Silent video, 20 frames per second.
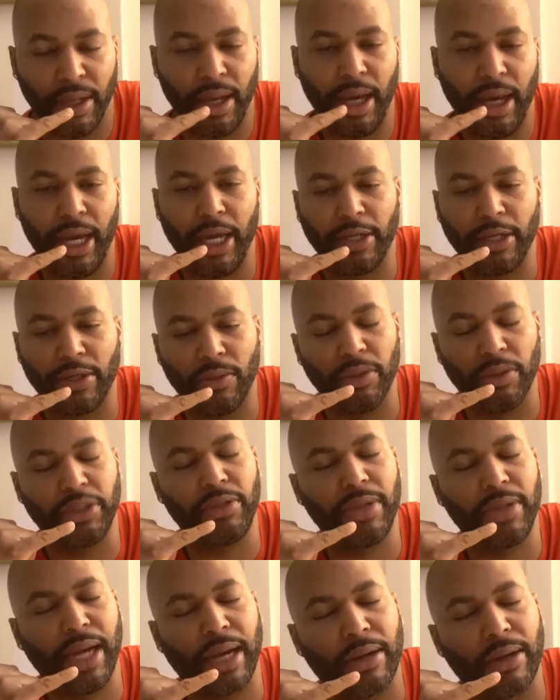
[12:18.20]
Hey, so what
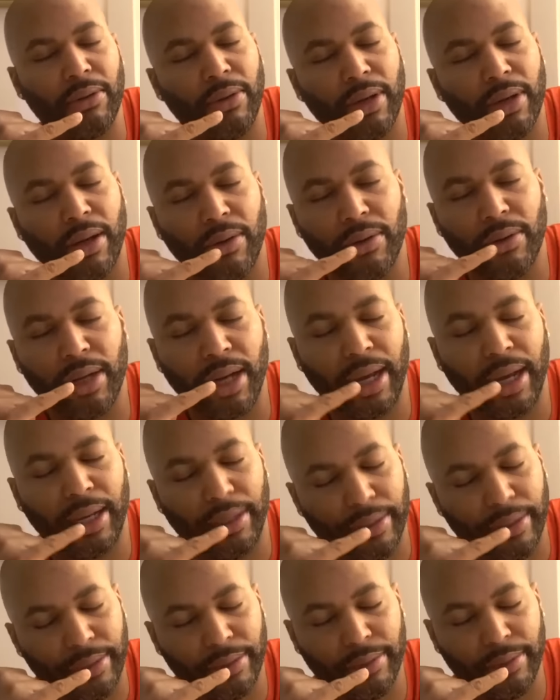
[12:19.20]
you got going on
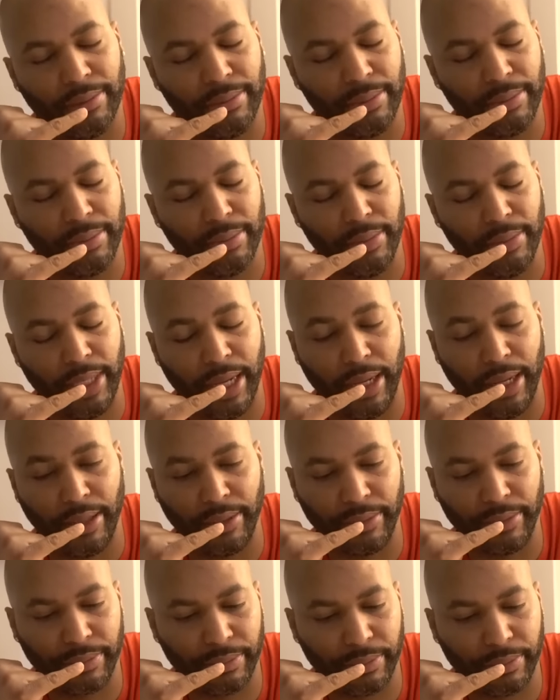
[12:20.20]
tonight? Nothing.